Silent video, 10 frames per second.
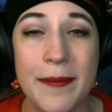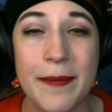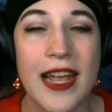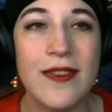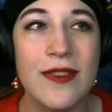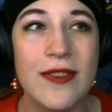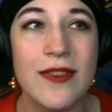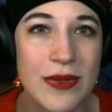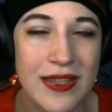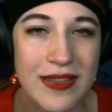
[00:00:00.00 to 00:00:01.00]
and so
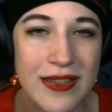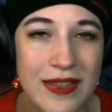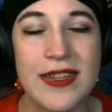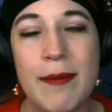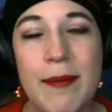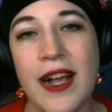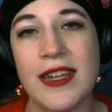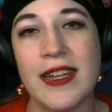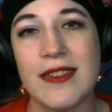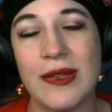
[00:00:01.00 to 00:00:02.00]
you can save time by not
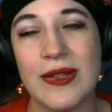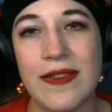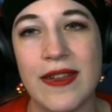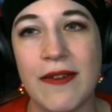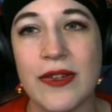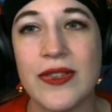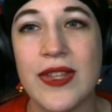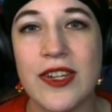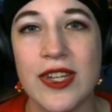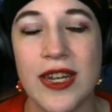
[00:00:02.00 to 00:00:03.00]
getting slowed down in that first
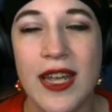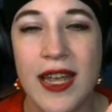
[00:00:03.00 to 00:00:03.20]
section.